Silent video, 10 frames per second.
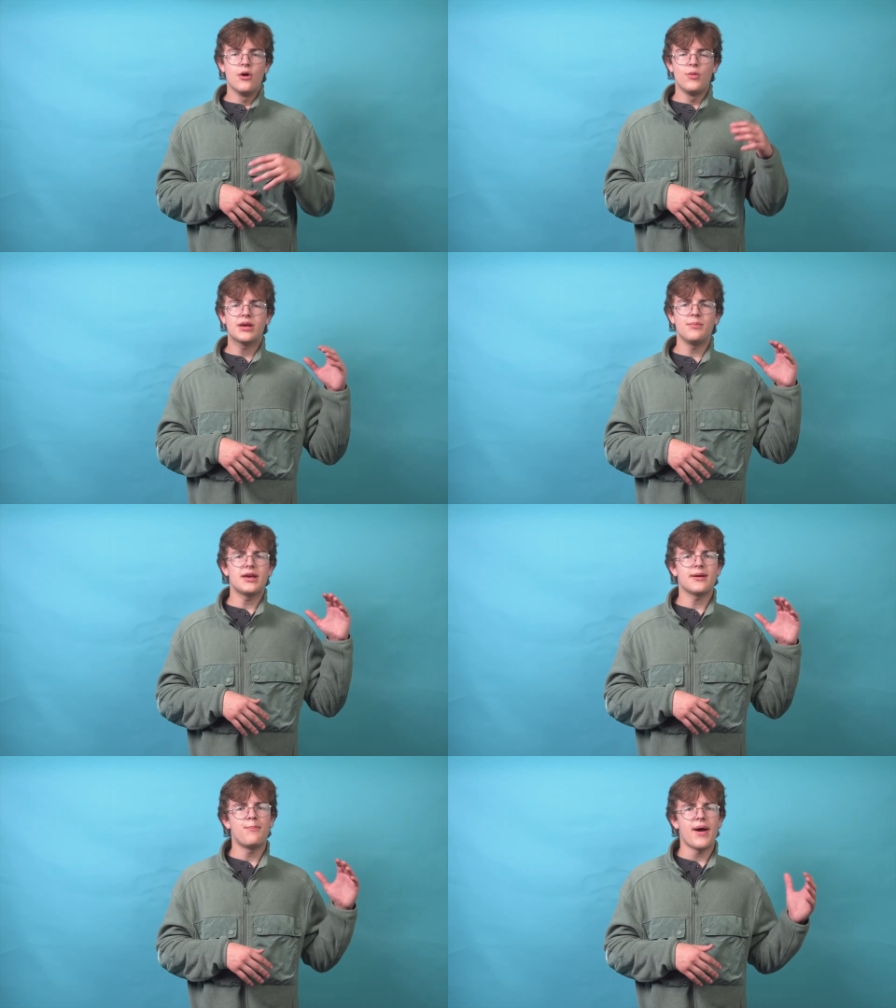We can be
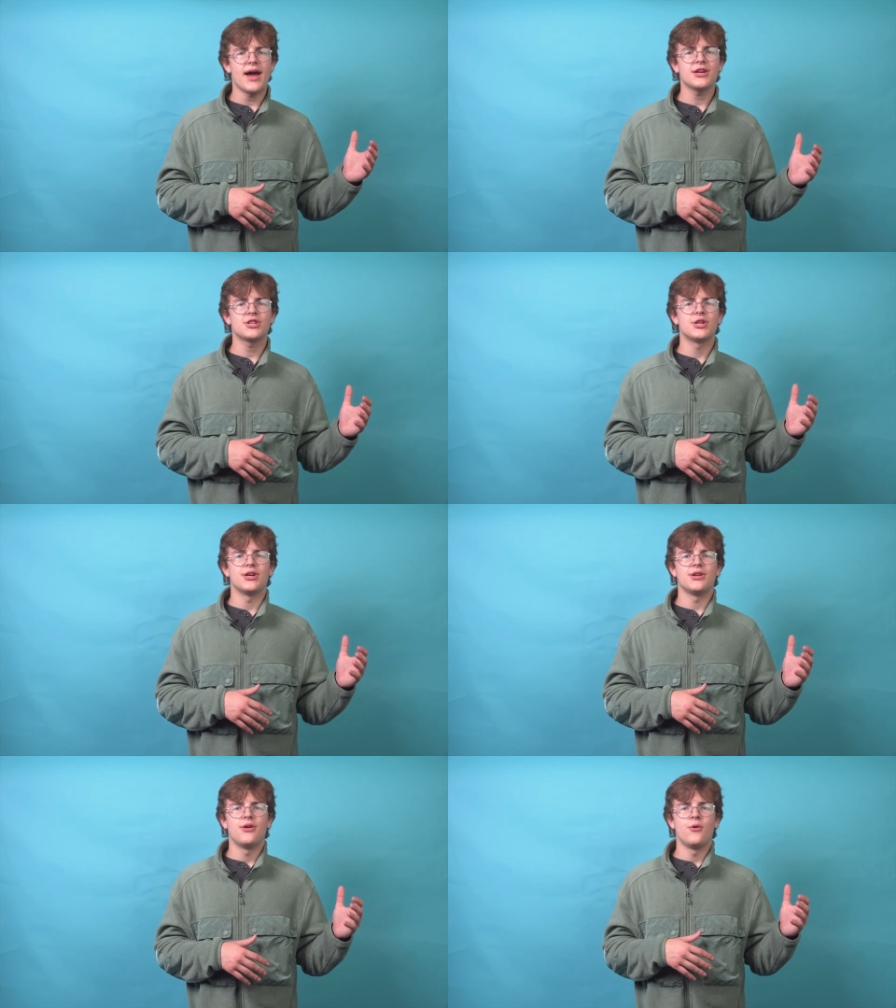
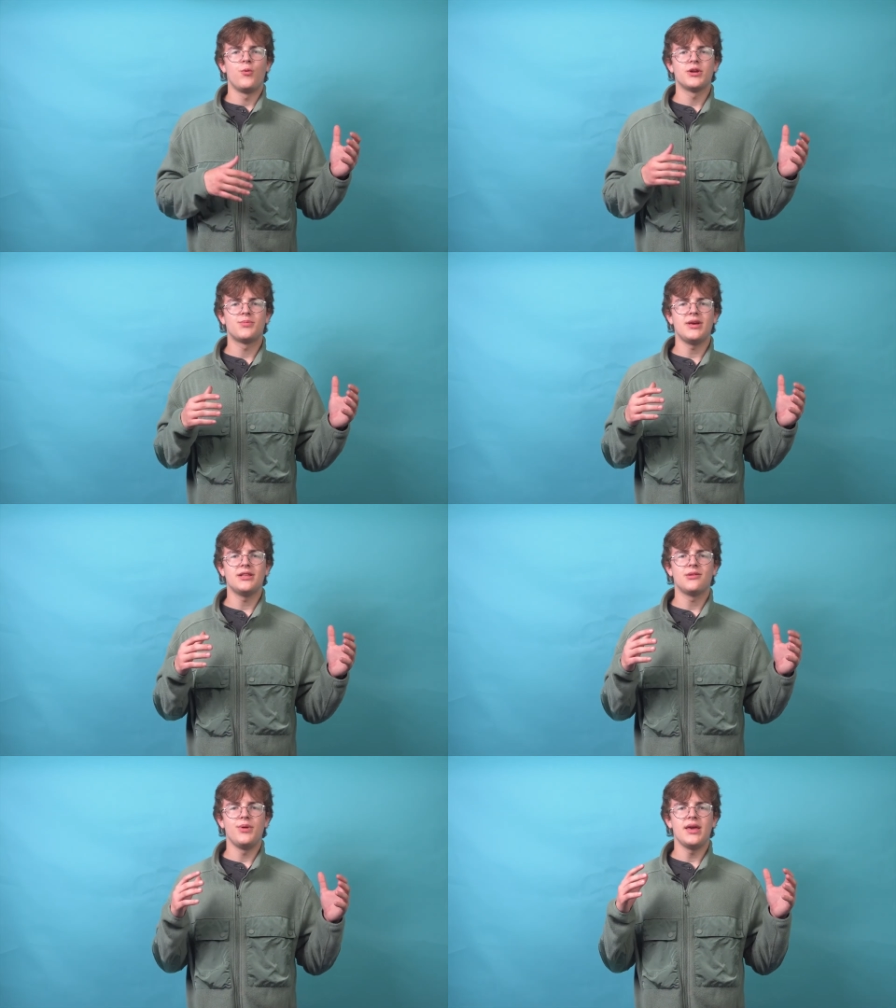compassionate, which
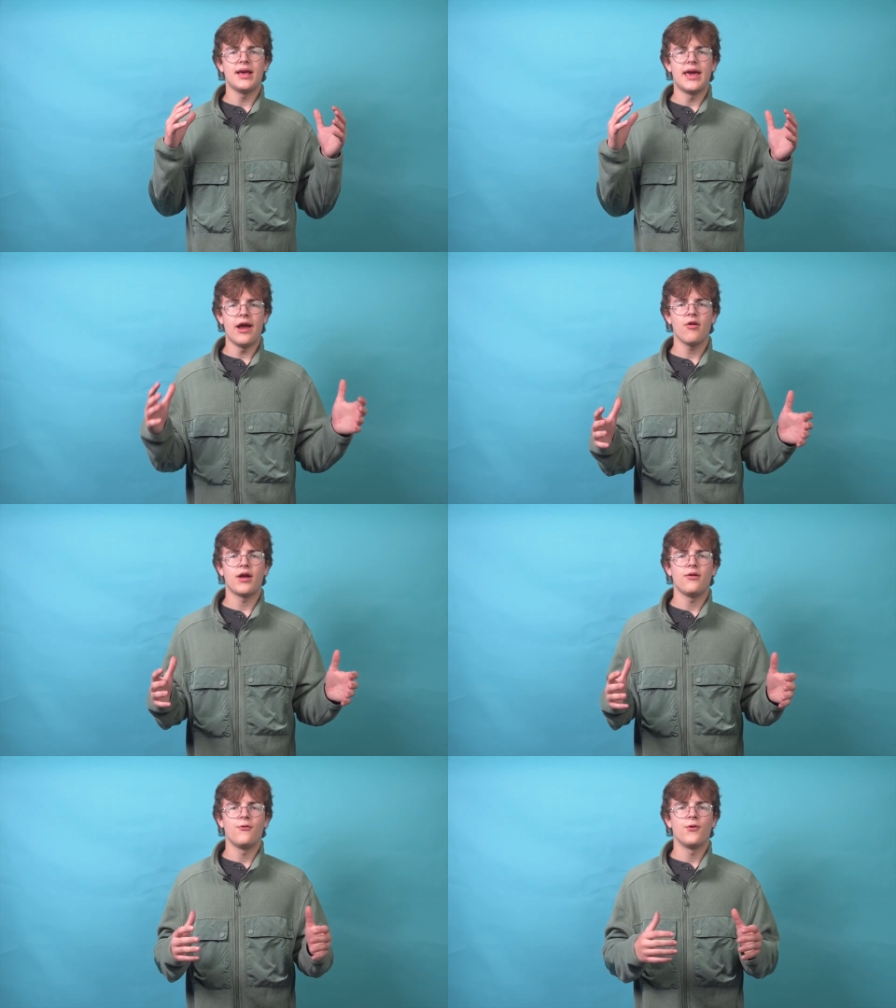means being
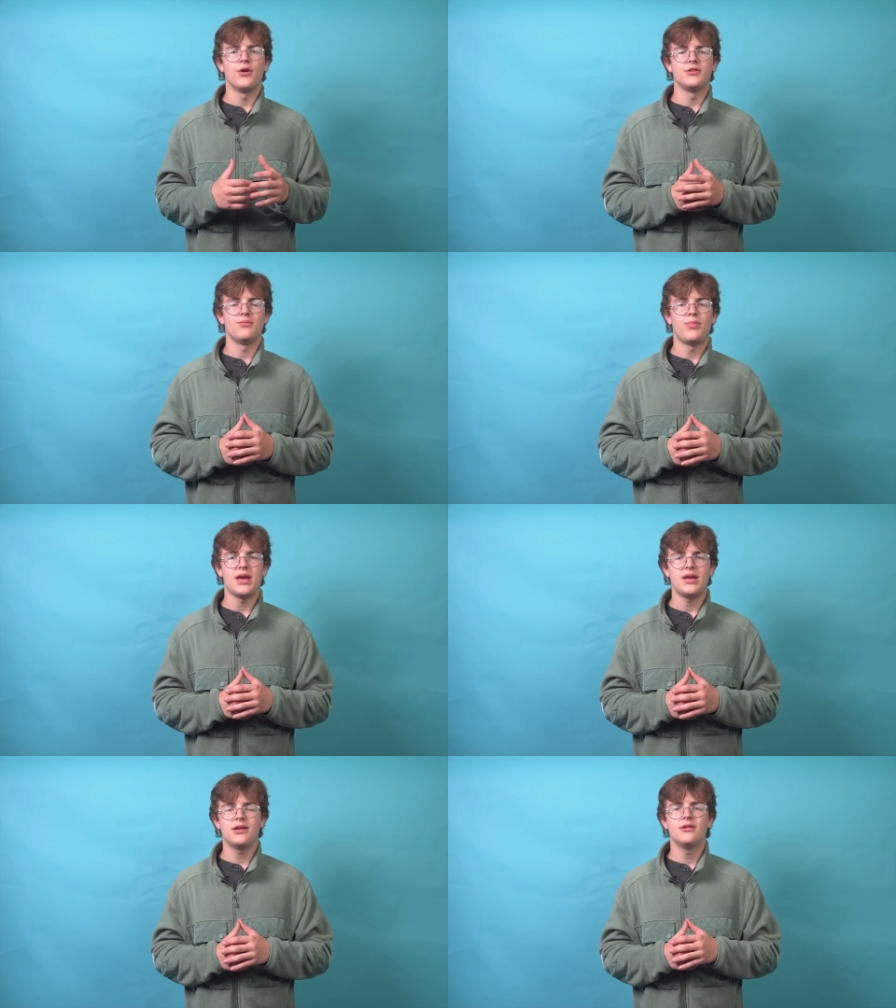caring for those in
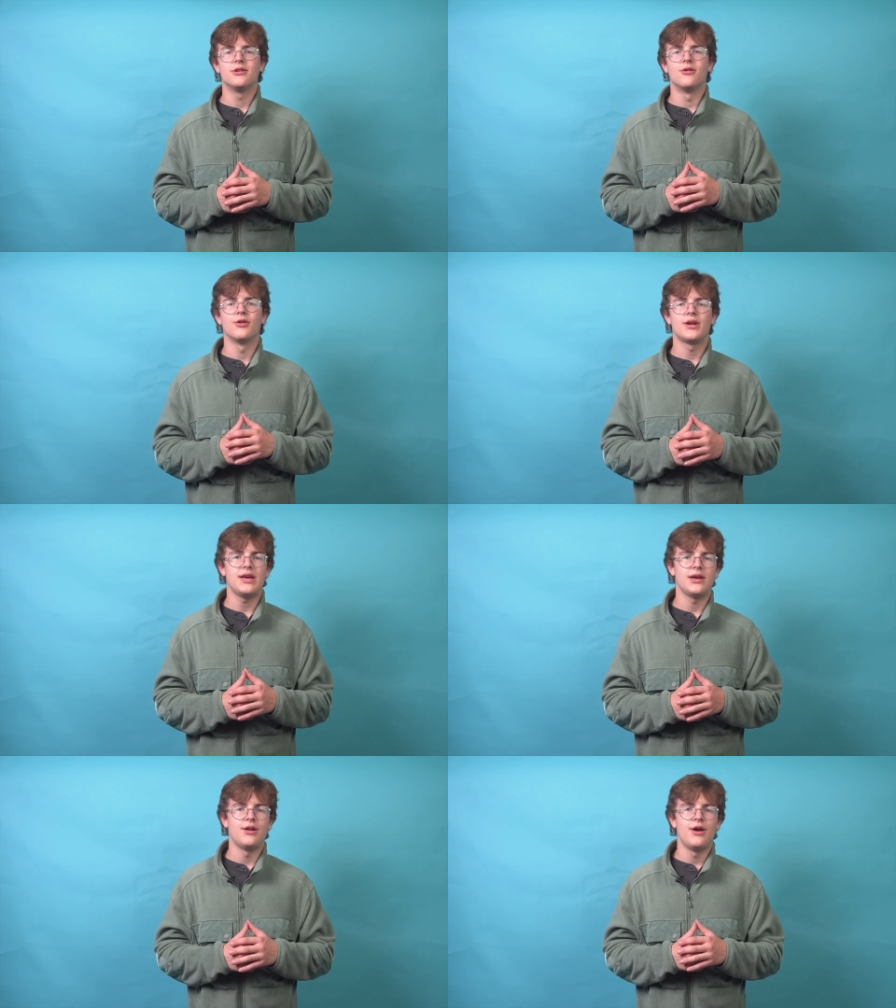pain or
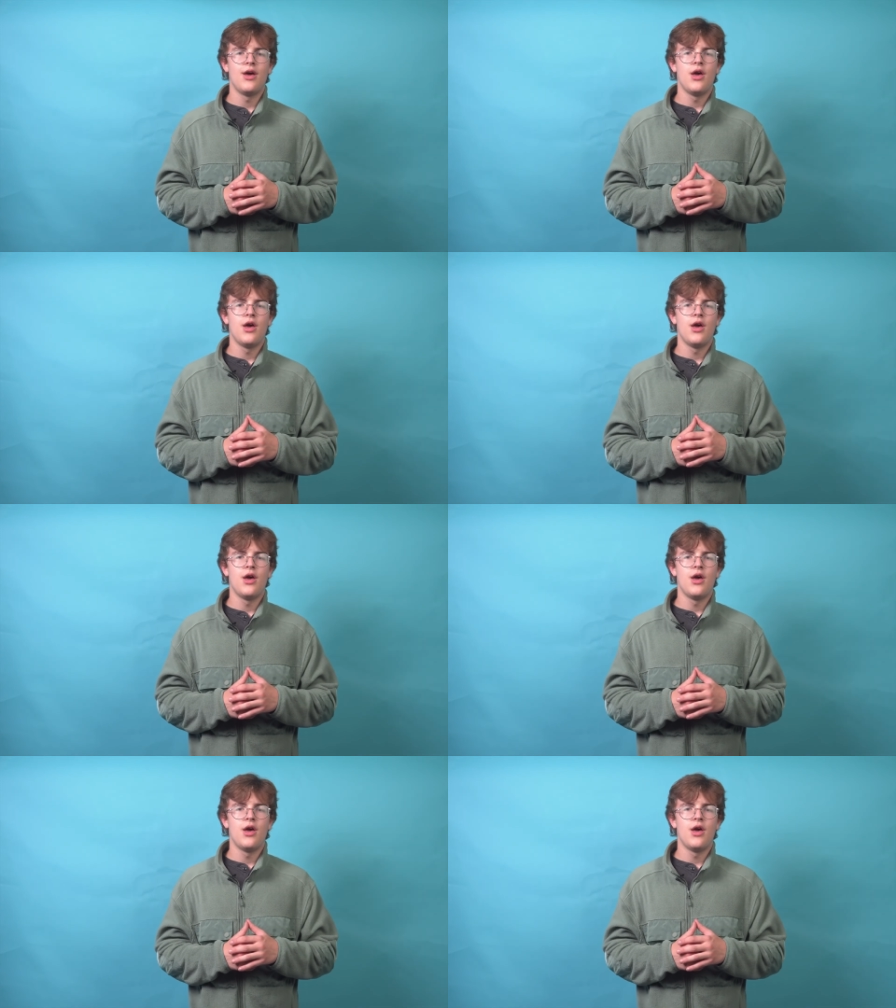need.